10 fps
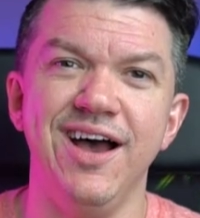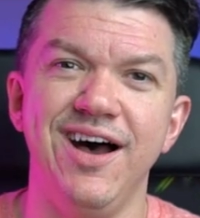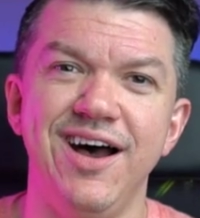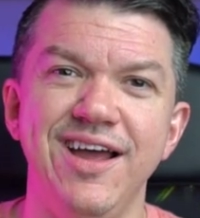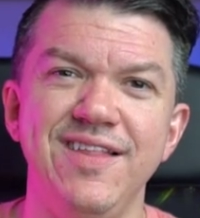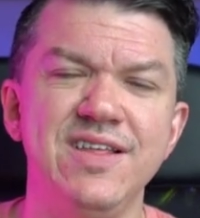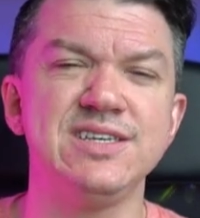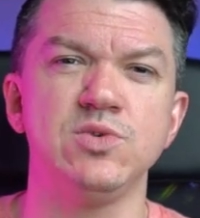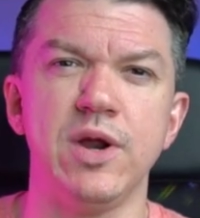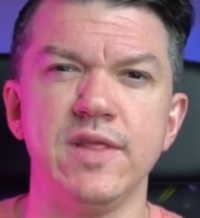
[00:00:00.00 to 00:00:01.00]
Uh, and this
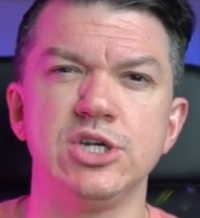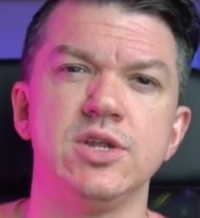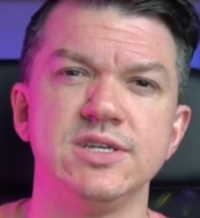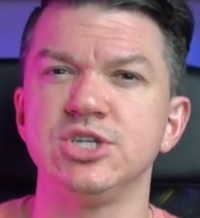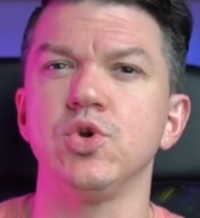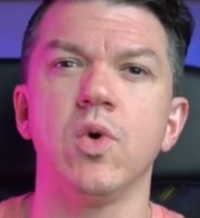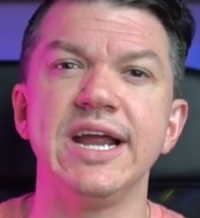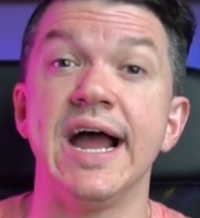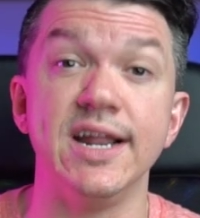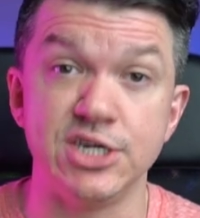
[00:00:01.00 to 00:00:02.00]
is where the, t the story
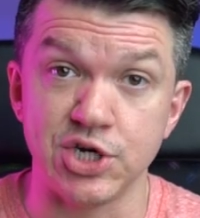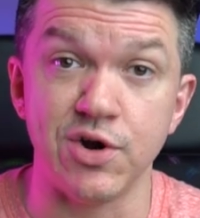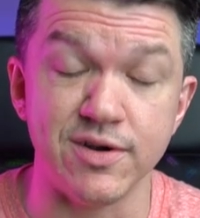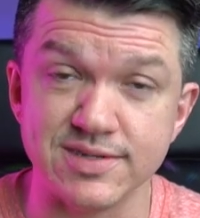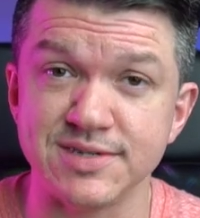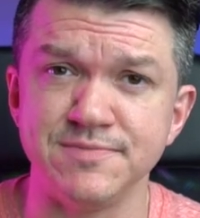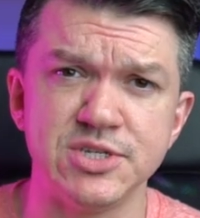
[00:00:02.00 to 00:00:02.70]
kind of turns.